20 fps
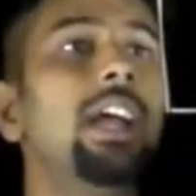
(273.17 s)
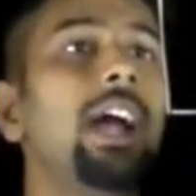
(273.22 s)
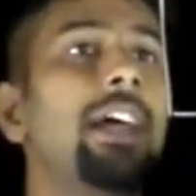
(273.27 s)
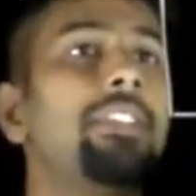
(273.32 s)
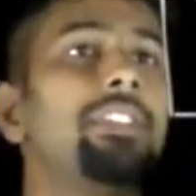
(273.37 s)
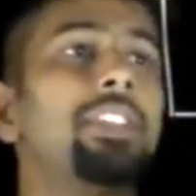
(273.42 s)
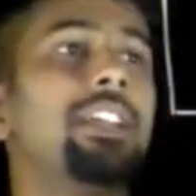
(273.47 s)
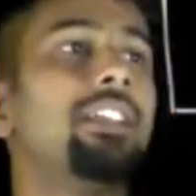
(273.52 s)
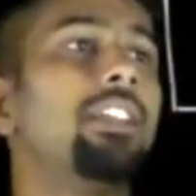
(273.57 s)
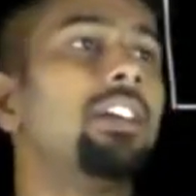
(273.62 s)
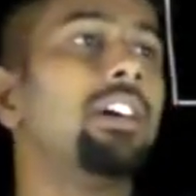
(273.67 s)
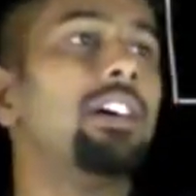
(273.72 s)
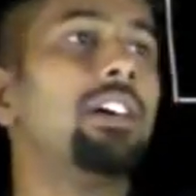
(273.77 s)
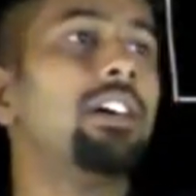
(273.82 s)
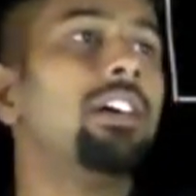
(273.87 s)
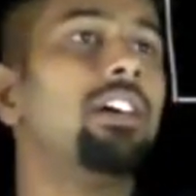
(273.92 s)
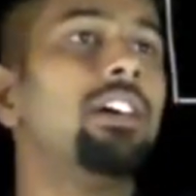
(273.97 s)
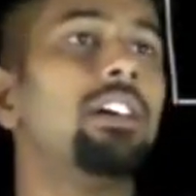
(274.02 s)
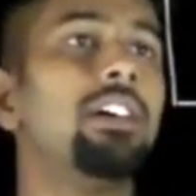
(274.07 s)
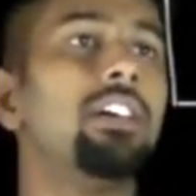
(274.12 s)
and then
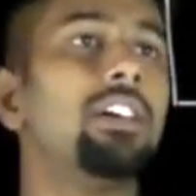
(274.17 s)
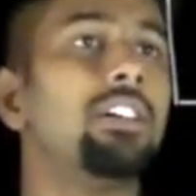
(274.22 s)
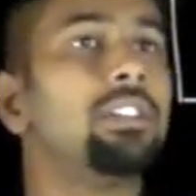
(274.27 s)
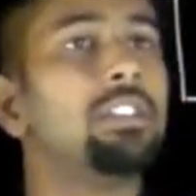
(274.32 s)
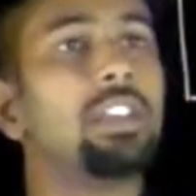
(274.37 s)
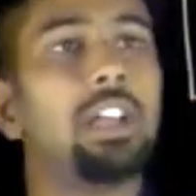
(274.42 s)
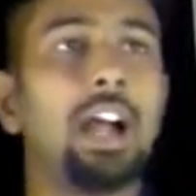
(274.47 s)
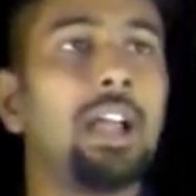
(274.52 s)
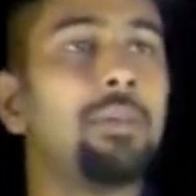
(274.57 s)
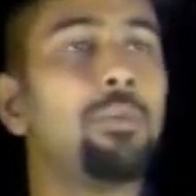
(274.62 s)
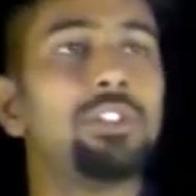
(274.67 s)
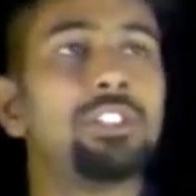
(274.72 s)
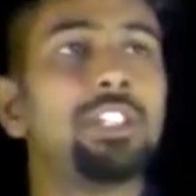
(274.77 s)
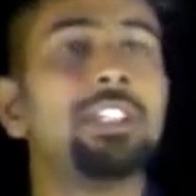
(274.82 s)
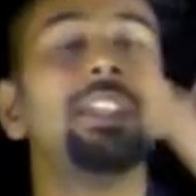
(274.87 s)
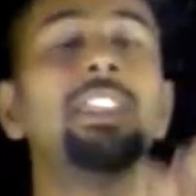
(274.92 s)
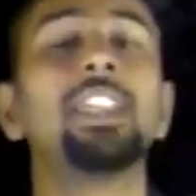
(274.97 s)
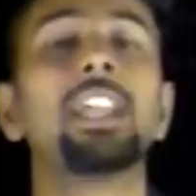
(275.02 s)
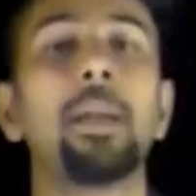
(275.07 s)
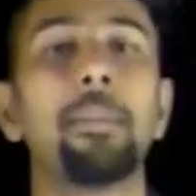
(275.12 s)
I would say
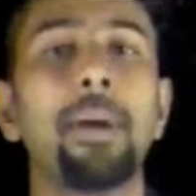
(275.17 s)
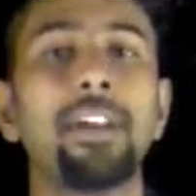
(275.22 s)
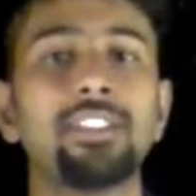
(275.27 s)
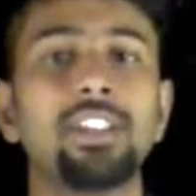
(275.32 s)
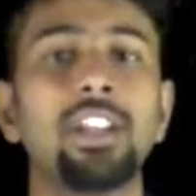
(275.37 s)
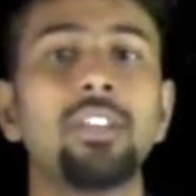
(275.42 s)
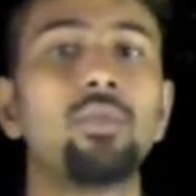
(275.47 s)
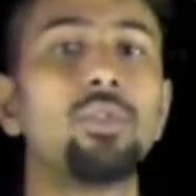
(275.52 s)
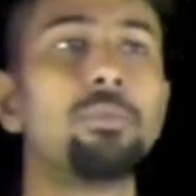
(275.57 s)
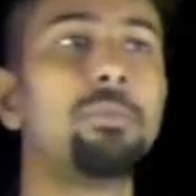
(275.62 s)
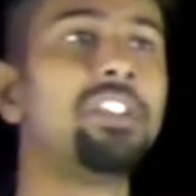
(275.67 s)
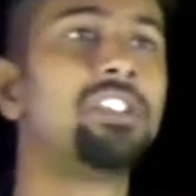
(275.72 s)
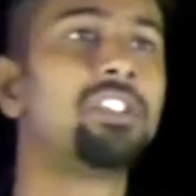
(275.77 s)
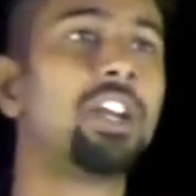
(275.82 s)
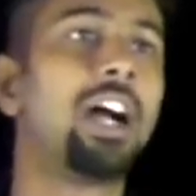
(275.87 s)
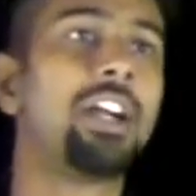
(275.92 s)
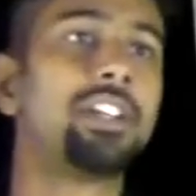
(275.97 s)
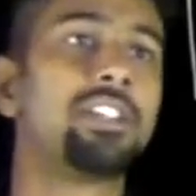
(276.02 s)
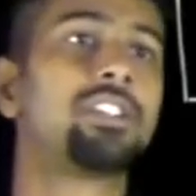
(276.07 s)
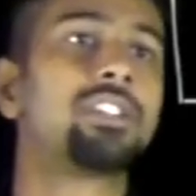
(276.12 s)
that the capacitor would be
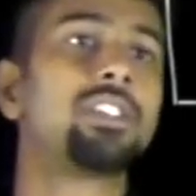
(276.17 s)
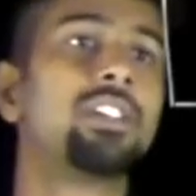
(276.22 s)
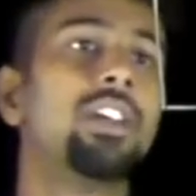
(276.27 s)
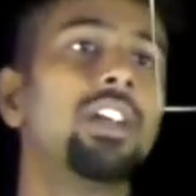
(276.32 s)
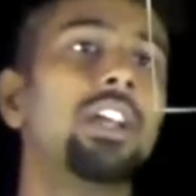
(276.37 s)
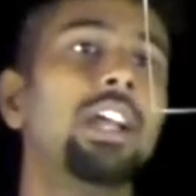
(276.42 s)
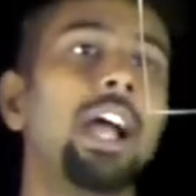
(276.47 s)
charged,